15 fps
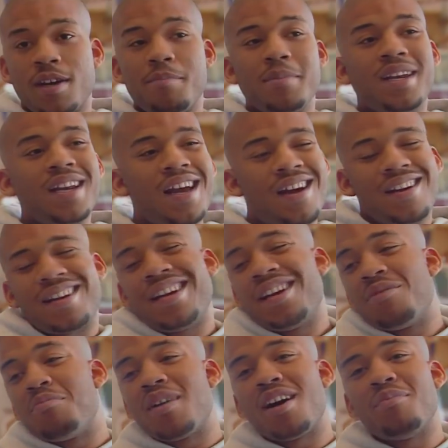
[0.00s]
I mean, I hear
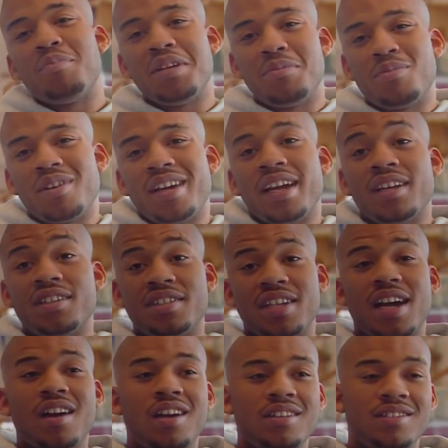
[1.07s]
about people getting
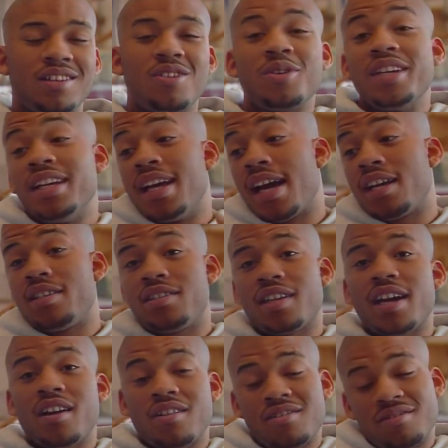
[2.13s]
shot out. Oh, he got
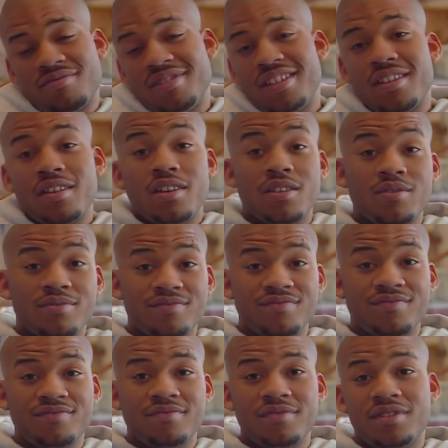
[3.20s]
shot out, you know.
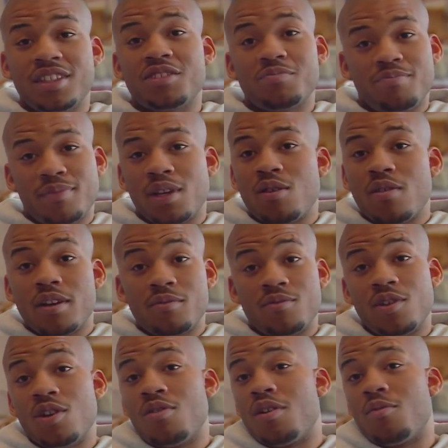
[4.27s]
Just blow
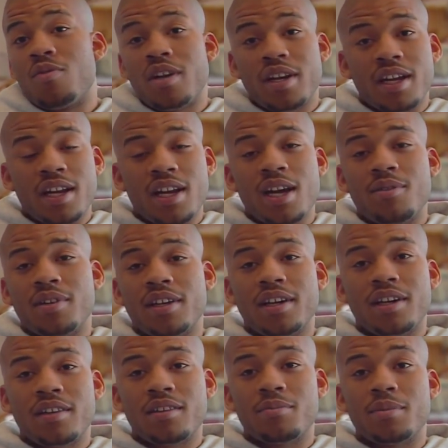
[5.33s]
it, going one end out the
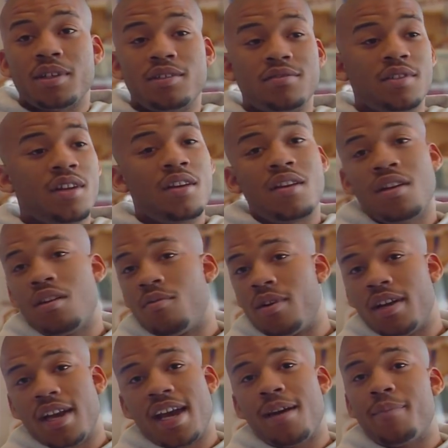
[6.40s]
other. But when
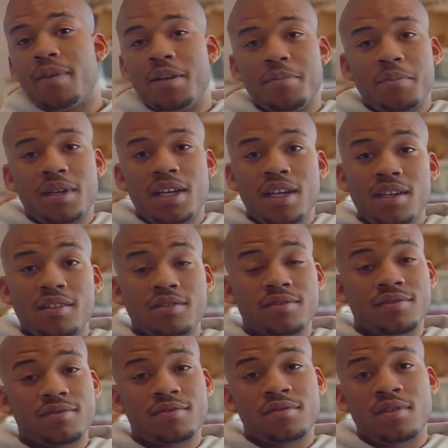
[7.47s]
it happened to me,
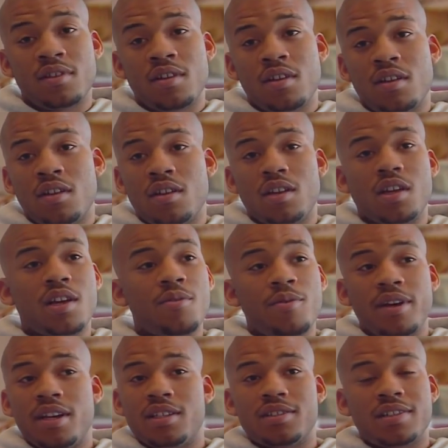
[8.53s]
I
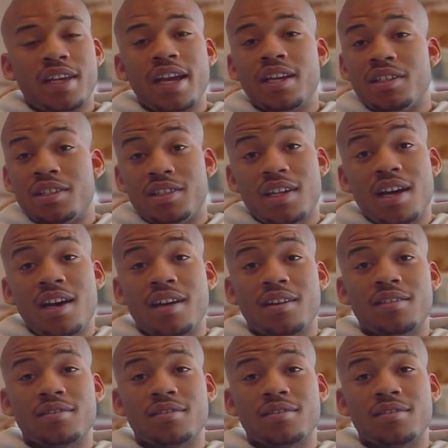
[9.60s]
went into a state of shock.